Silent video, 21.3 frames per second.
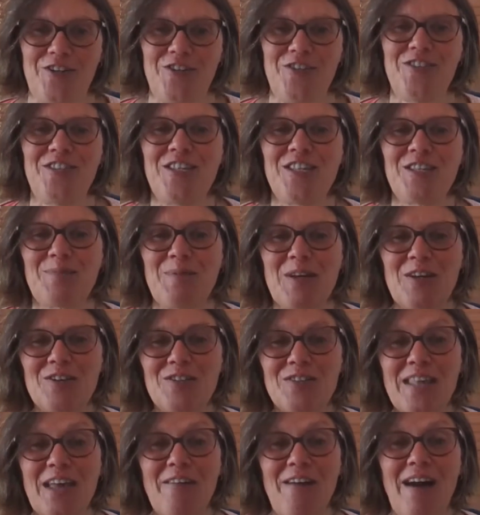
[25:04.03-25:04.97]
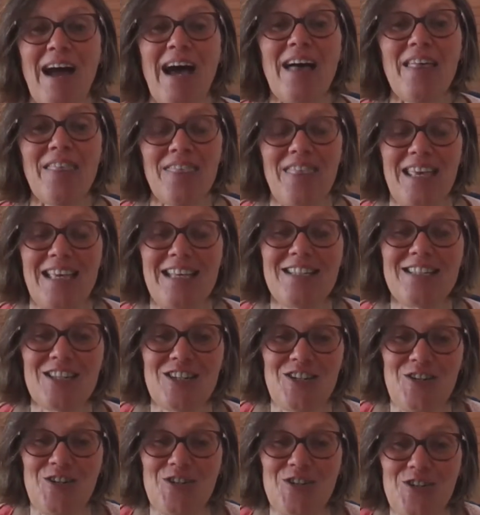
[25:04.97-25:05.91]
news, because there are things
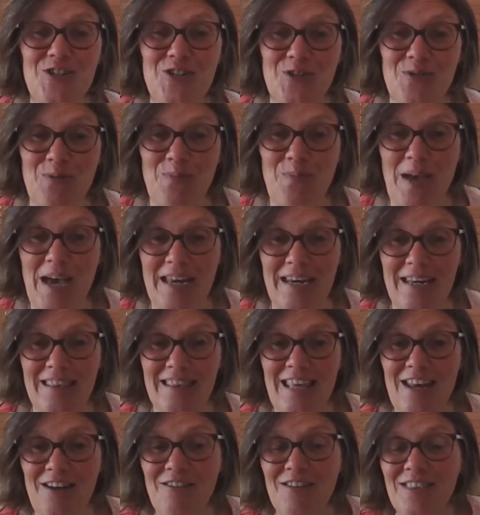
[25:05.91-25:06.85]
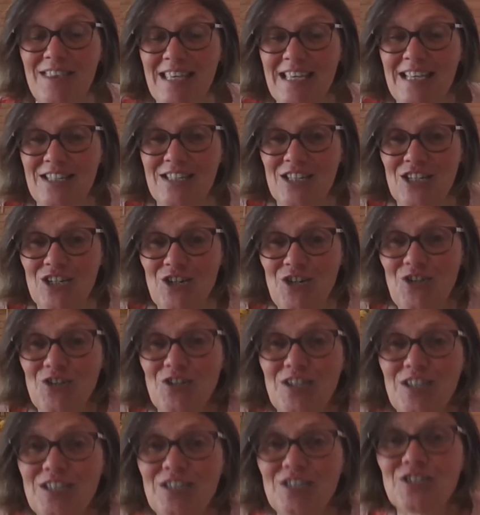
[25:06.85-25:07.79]
that you can do about it. There are things that
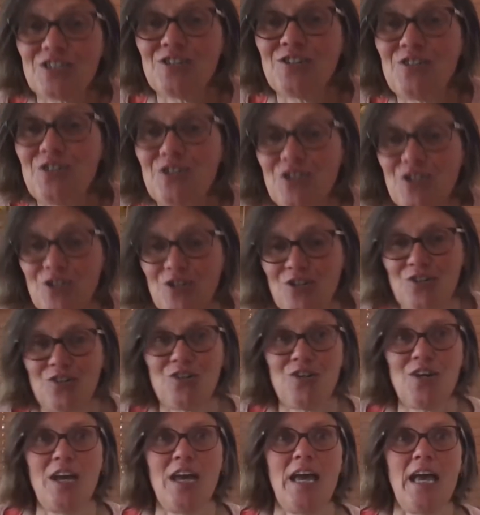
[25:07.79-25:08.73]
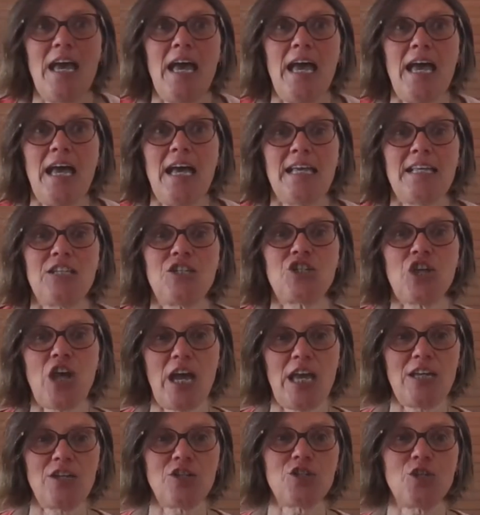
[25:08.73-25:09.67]
you can do to
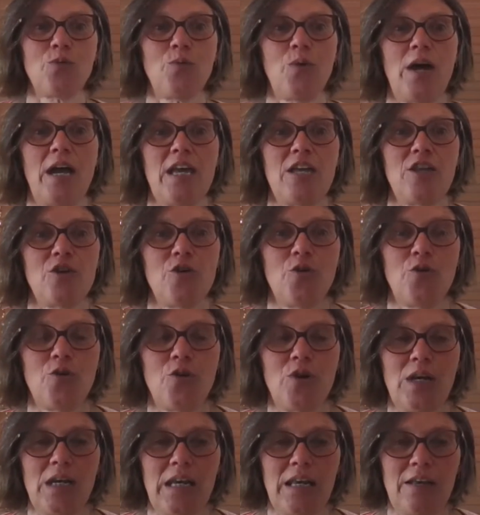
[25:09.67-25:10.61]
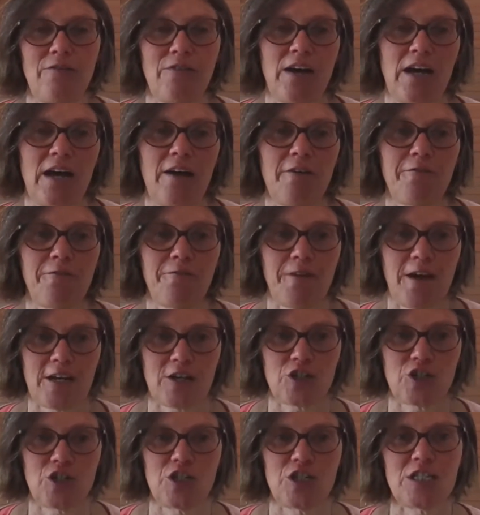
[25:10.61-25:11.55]
change the way your liver
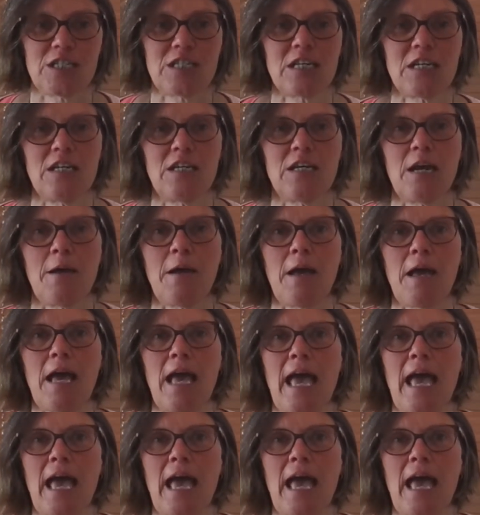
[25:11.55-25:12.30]
functions, to